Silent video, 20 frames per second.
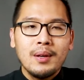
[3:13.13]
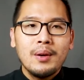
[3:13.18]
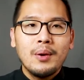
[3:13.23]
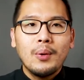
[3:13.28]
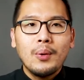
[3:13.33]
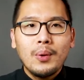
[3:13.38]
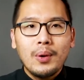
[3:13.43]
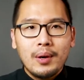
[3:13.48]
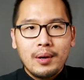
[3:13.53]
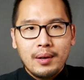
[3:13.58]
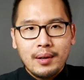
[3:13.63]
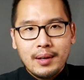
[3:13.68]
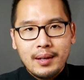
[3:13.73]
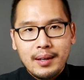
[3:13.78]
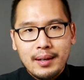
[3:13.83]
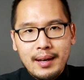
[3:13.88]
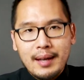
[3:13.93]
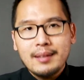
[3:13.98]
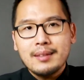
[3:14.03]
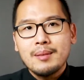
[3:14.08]
or
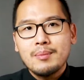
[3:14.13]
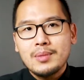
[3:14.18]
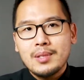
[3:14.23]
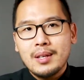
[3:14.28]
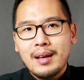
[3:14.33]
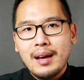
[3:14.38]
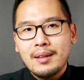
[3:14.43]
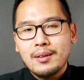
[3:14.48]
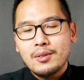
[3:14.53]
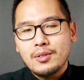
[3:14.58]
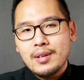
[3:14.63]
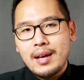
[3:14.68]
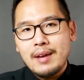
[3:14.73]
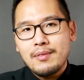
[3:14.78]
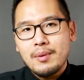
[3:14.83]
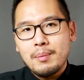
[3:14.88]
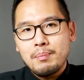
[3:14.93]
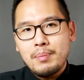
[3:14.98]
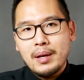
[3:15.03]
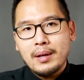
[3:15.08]
connect them together to have a
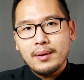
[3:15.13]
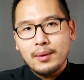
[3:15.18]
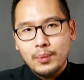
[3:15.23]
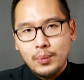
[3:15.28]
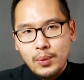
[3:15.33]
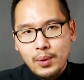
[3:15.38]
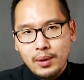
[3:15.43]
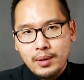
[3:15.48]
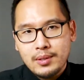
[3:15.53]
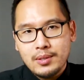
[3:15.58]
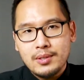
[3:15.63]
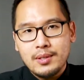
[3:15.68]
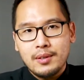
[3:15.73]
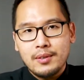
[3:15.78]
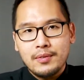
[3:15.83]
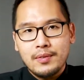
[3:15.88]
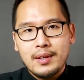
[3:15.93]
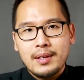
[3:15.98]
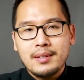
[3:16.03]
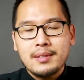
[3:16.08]
bigger work
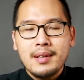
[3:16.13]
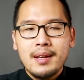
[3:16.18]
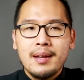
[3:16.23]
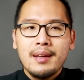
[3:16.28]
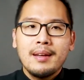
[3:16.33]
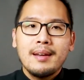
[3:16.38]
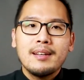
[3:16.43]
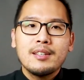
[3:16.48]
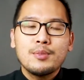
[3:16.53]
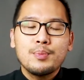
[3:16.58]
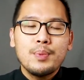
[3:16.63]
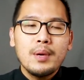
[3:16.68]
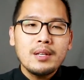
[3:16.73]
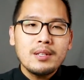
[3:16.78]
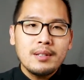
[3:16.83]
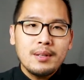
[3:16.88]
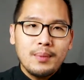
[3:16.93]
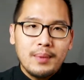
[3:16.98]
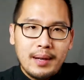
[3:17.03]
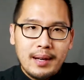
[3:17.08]
surface,
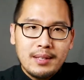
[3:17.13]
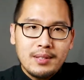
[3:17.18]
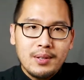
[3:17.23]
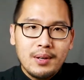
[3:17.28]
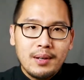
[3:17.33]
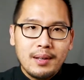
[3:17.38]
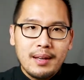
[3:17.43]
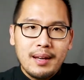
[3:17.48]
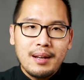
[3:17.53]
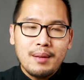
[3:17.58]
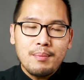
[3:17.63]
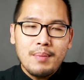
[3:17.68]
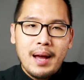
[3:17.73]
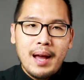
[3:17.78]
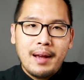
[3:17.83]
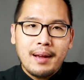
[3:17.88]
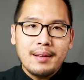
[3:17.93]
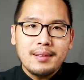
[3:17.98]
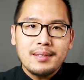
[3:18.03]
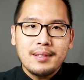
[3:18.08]
especially when I start getting
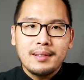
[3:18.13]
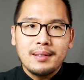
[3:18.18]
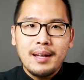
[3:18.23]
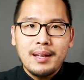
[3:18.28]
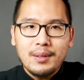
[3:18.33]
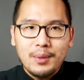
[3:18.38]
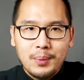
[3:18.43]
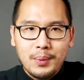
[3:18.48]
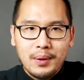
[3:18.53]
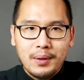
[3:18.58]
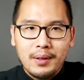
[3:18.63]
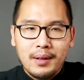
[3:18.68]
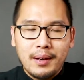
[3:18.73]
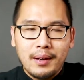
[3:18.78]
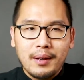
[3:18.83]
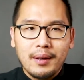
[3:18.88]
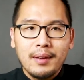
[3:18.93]
back into leatherworking.